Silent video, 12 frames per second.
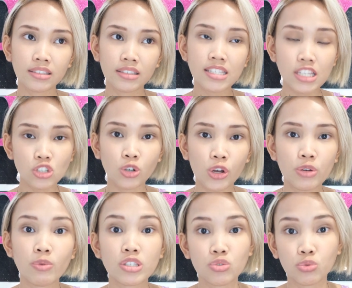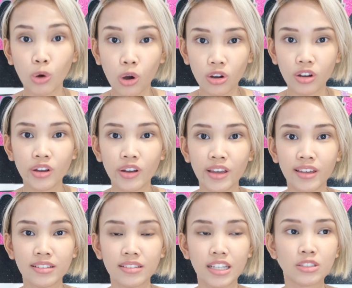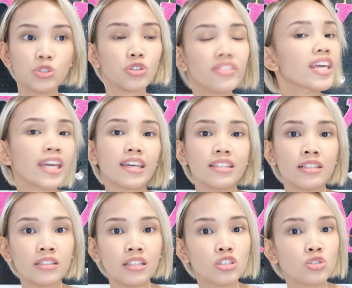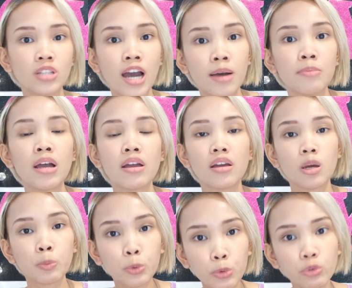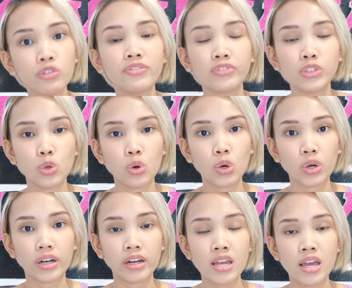decision was wrong, that you think that they should have approved your